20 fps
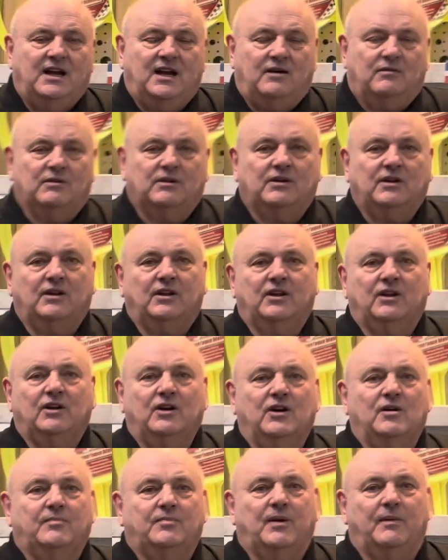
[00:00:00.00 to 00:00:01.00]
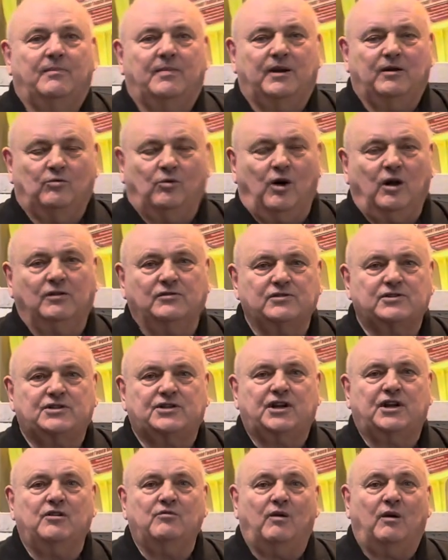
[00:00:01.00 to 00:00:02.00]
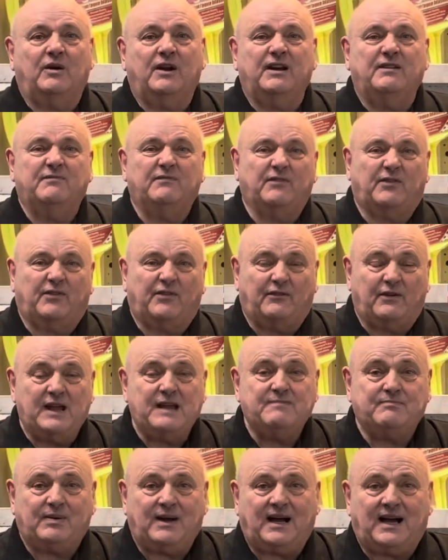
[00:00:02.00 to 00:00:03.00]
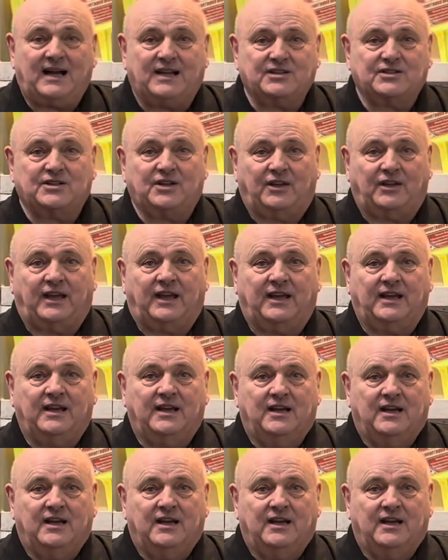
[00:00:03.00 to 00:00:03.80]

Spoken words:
We're going to go probably 1, 2 or even 3 parts on it.